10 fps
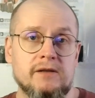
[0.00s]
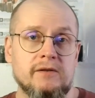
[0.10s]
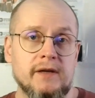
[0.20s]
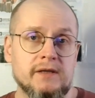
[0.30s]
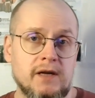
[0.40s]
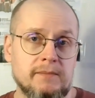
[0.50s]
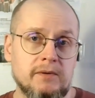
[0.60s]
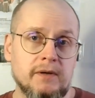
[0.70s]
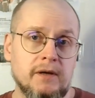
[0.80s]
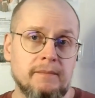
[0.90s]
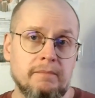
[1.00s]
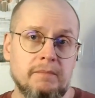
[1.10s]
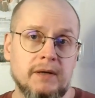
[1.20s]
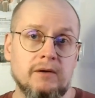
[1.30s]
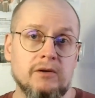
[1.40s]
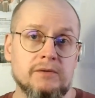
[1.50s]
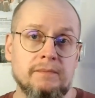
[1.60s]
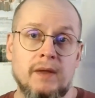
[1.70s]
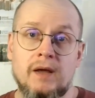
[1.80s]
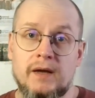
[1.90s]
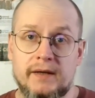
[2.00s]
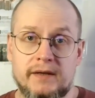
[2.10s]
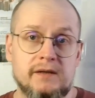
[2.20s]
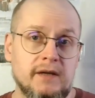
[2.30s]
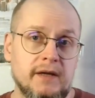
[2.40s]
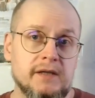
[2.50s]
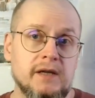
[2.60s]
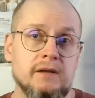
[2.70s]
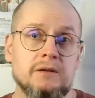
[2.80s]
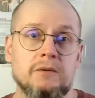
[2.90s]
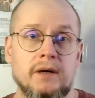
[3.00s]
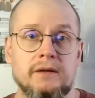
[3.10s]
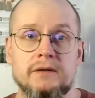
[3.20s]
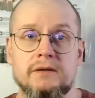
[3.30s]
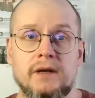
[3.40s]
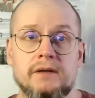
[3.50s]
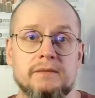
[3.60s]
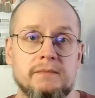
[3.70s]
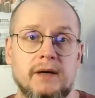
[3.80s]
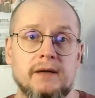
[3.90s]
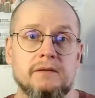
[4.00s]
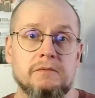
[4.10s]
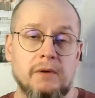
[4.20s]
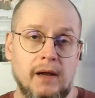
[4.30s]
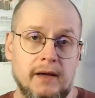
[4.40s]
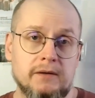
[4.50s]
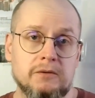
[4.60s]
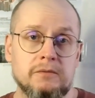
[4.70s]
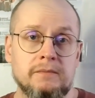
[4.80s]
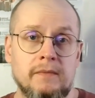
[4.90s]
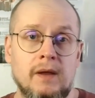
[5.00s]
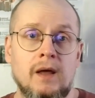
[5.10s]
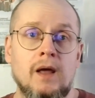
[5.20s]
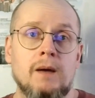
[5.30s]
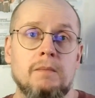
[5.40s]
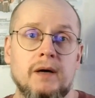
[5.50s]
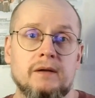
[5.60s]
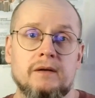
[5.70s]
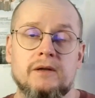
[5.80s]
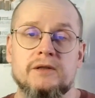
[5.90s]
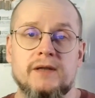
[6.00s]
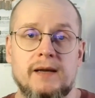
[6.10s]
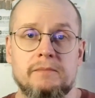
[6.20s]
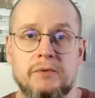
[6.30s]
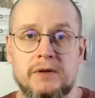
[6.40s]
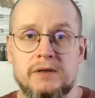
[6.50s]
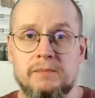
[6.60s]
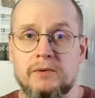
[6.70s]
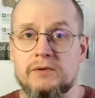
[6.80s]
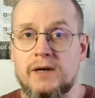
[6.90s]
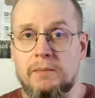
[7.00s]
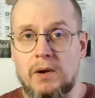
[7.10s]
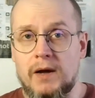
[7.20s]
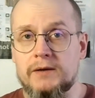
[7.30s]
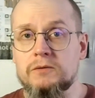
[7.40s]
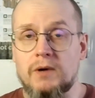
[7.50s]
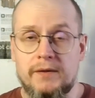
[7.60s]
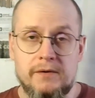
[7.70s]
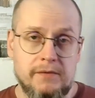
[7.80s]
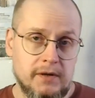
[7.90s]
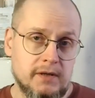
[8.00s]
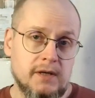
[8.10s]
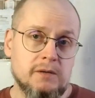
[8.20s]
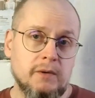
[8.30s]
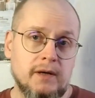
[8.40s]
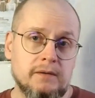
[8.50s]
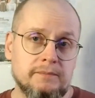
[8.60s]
example here because it is easy to understand and relate to, but the same principles apply to other things as well.